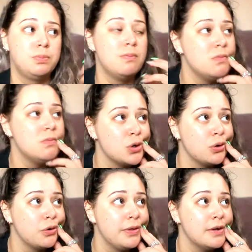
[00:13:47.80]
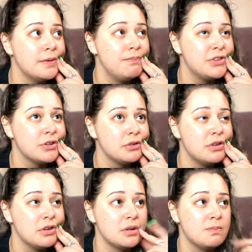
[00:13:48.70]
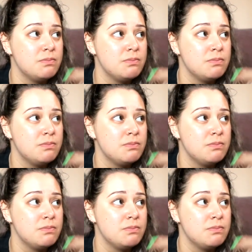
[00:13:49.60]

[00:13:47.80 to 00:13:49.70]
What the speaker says: took the